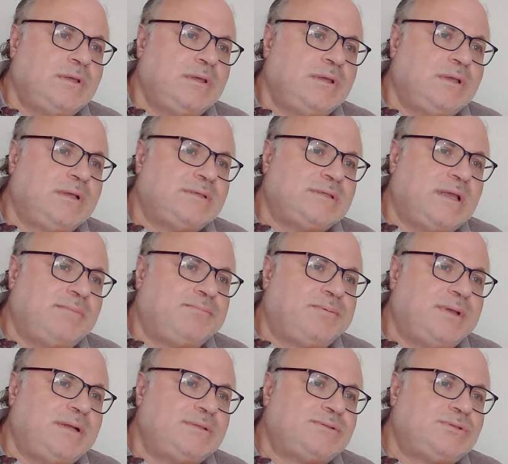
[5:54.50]

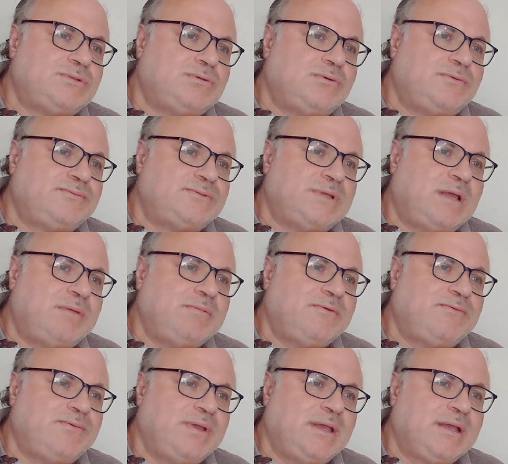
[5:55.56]
Examples of some
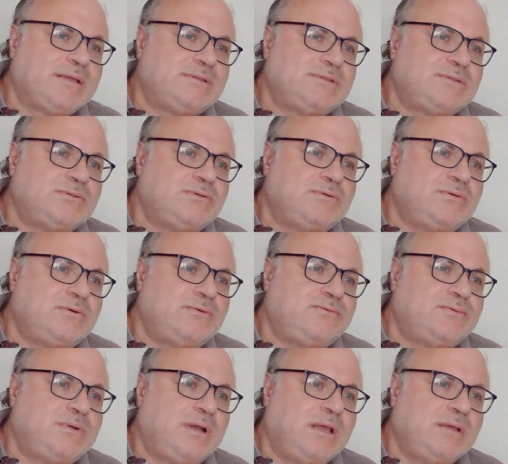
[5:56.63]
effects of
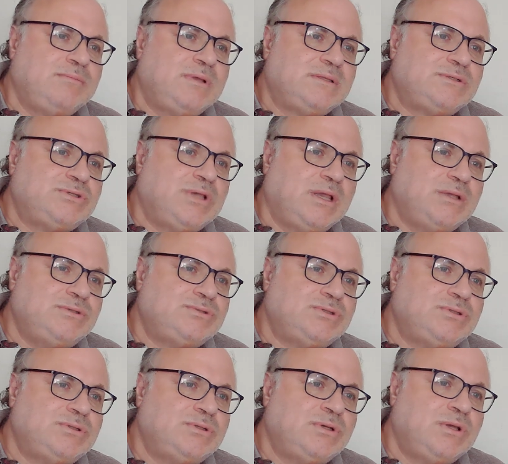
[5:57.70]
climate
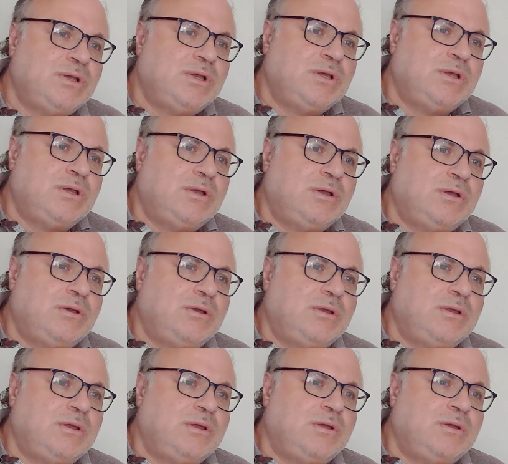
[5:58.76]
change.
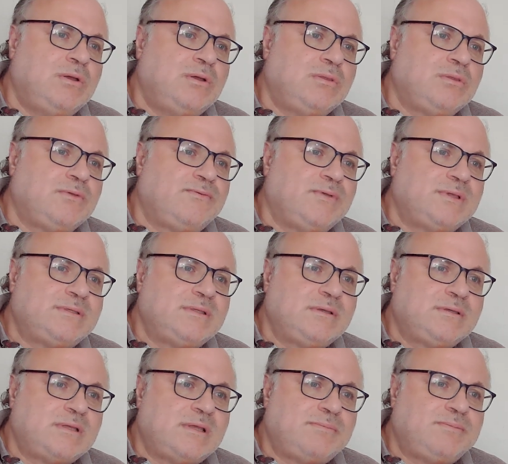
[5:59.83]
The first
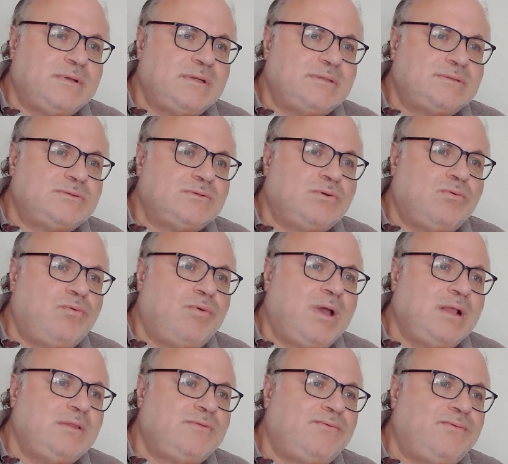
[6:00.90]
example is
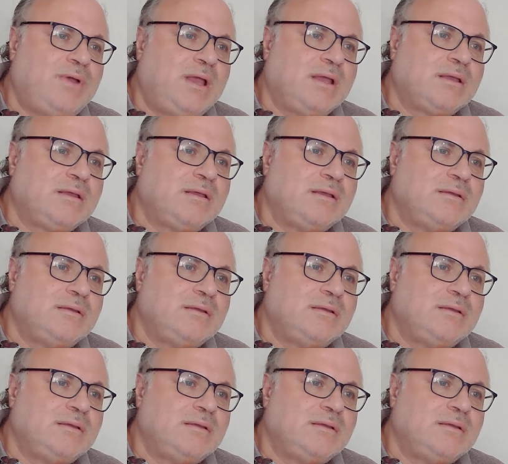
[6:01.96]
wildfire